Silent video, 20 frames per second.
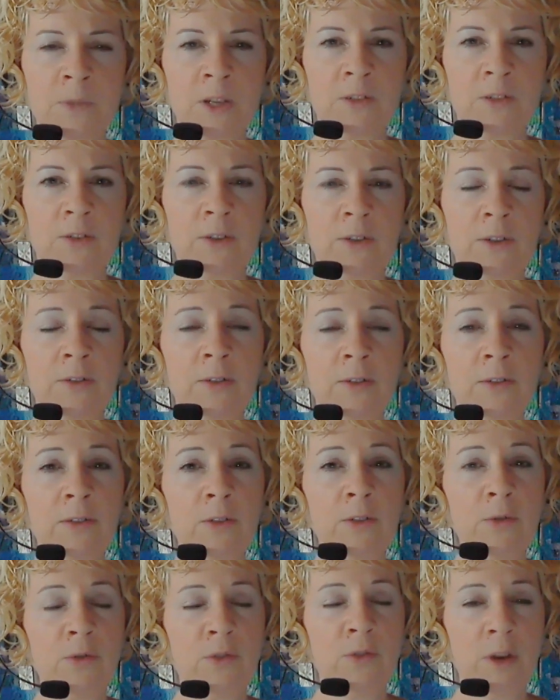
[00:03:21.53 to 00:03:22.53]
So this is
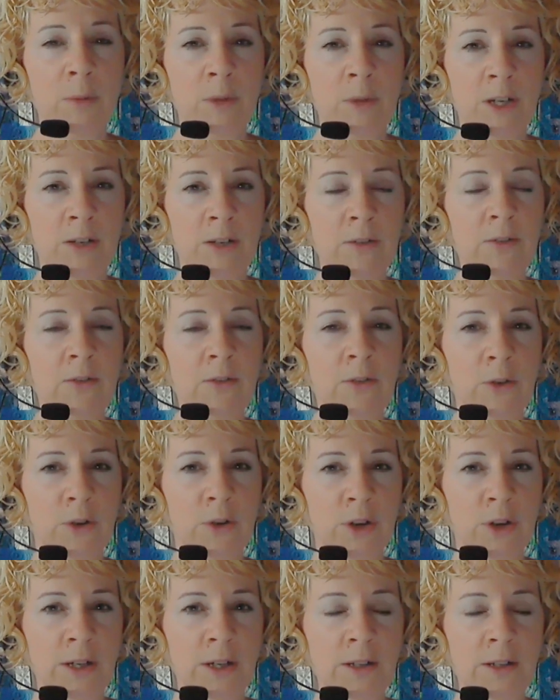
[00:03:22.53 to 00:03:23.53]
the feminine
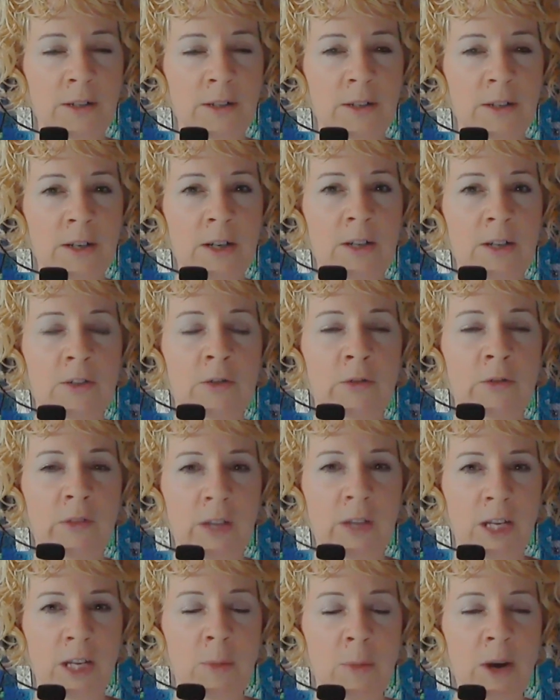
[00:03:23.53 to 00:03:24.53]
circuit. You
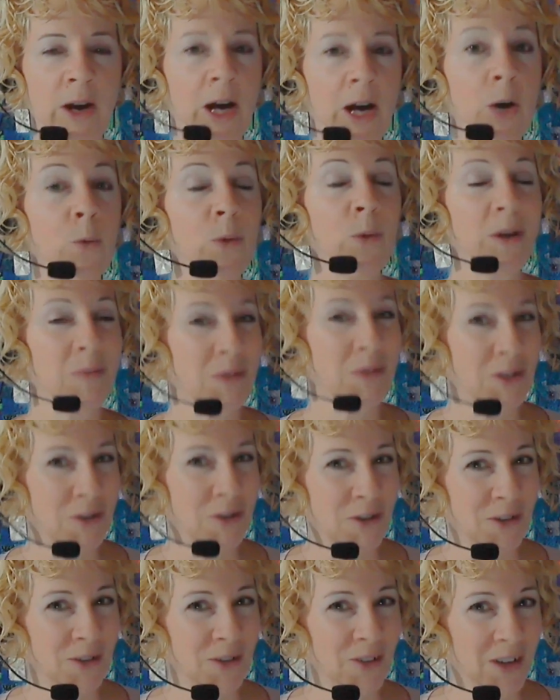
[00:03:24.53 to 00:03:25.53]
think about how women are
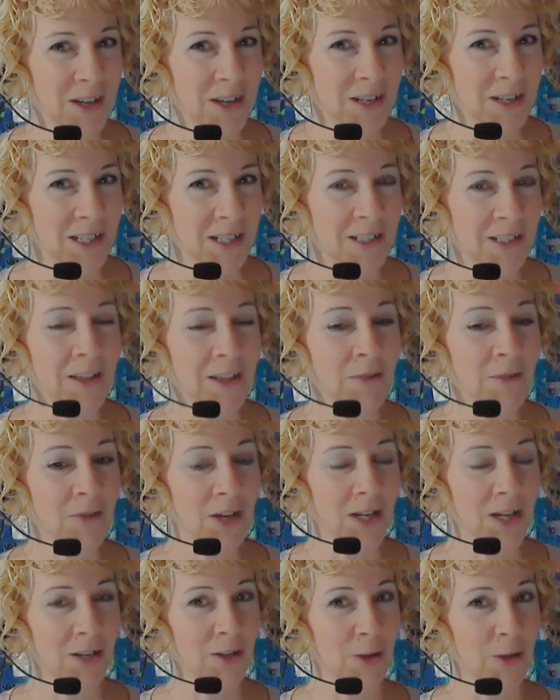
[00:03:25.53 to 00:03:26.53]
designed. They've
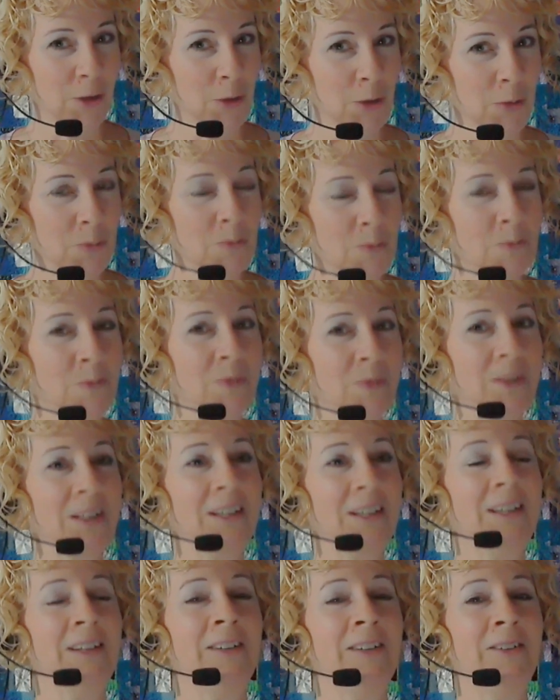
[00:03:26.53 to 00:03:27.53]
got a little
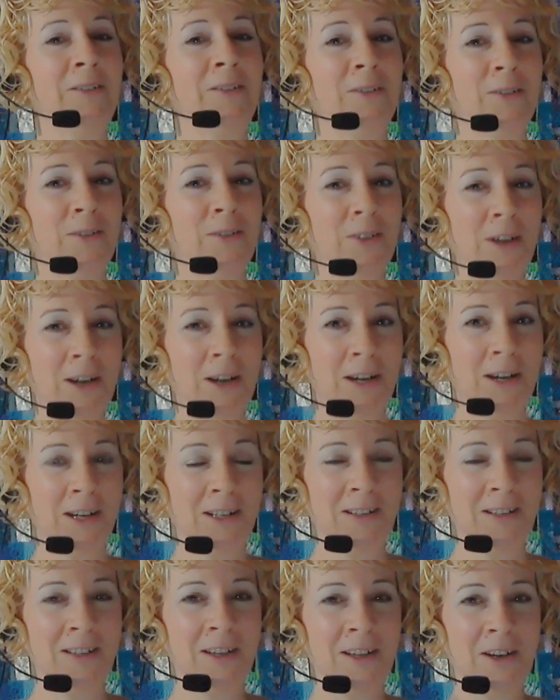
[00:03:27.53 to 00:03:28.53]

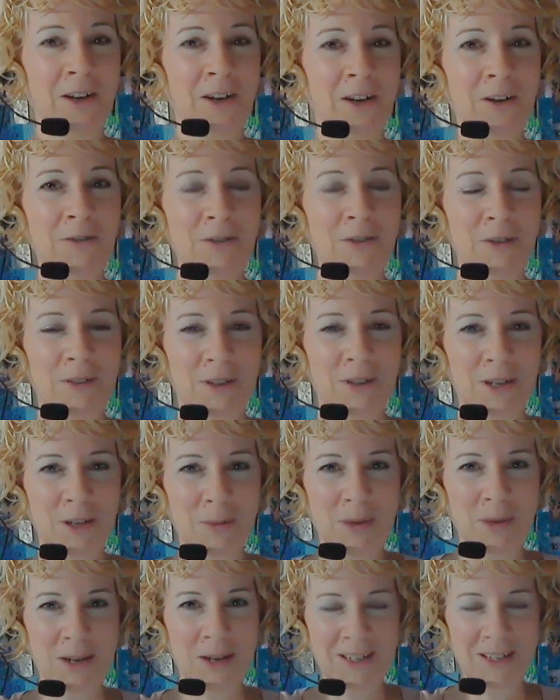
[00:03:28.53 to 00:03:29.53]
inside there, if you think
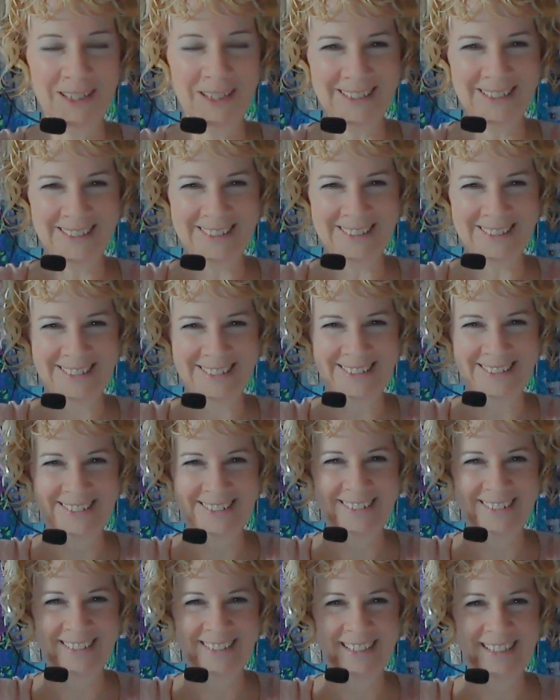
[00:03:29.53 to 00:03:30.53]
about it.
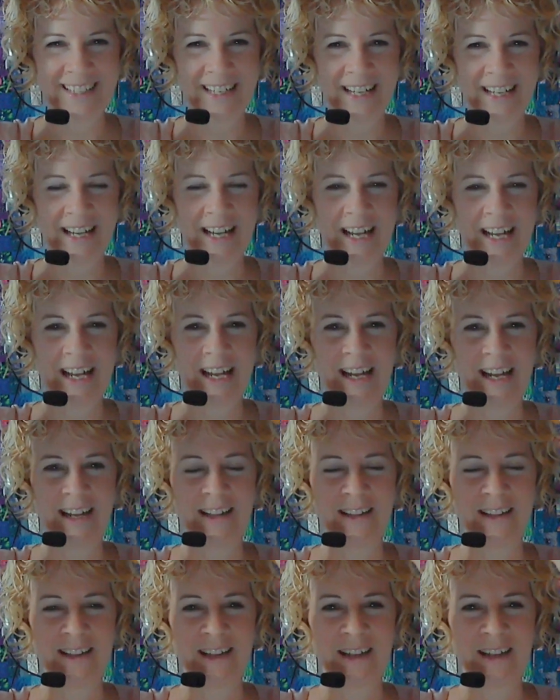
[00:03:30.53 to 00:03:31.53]

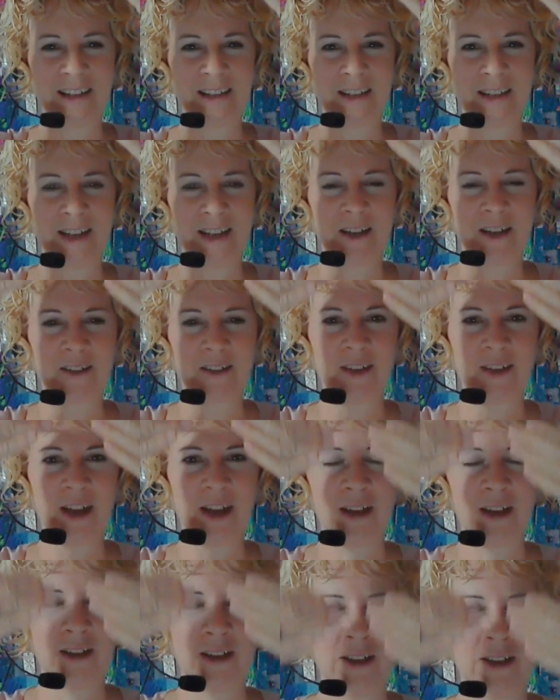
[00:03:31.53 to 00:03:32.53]
And then
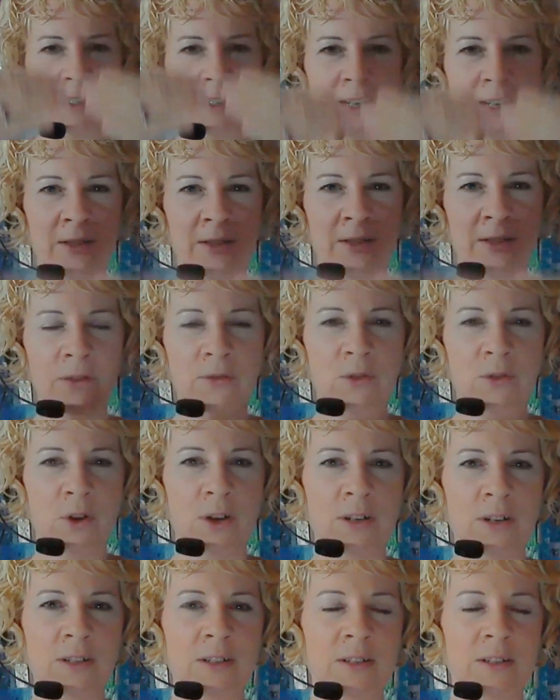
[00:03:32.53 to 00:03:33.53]
exhaling down the
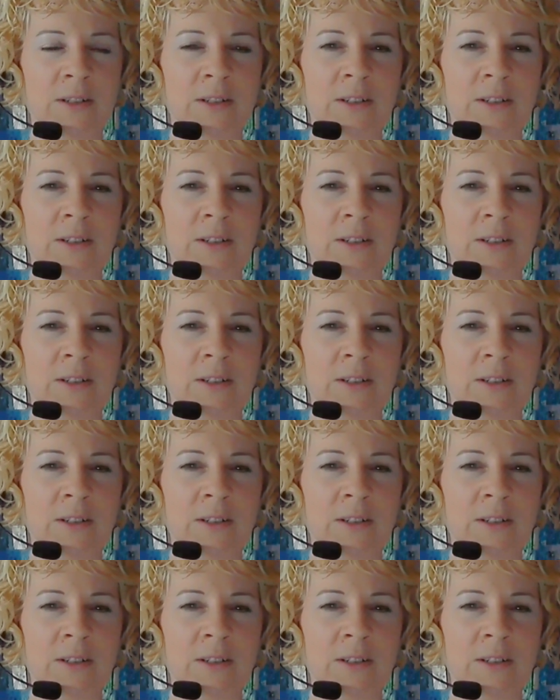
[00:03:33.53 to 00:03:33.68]
front.